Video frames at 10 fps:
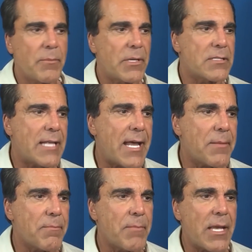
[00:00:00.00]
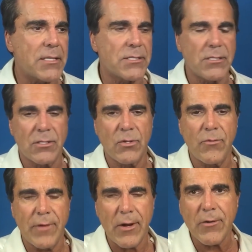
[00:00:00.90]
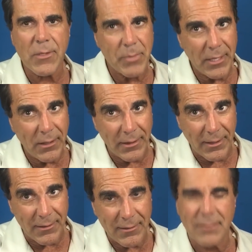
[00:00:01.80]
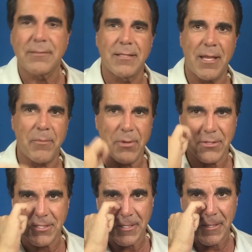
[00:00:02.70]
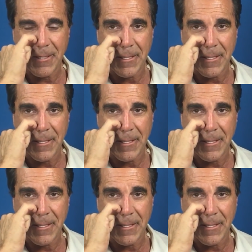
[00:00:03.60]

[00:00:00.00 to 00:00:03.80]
because that makes you very appealing to that person.